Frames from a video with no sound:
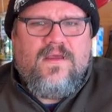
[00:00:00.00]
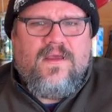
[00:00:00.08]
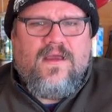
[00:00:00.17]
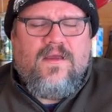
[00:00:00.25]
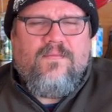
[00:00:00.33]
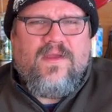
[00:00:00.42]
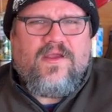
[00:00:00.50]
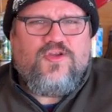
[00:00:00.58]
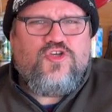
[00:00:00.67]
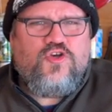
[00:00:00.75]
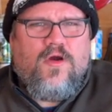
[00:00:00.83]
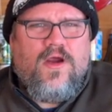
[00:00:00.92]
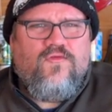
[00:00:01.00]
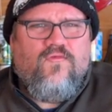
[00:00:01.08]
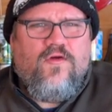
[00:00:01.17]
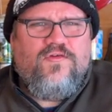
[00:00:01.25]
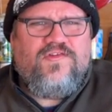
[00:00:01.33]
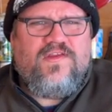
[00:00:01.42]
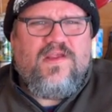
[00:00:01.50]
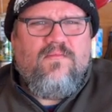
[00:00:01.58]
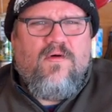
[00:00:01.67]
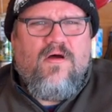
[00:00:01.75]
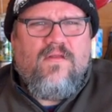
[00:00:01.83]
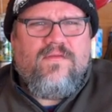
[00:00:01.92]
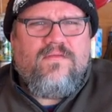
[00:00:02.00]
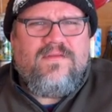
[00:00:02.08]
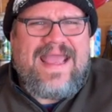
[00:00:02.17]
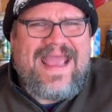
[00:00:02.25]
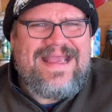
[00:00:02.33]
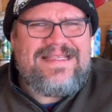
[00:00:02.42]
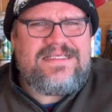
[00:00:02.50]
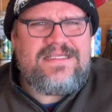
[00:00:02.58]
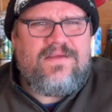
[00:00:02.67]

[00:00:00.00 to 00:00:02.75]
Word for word: um, like a charred roasty malt taste,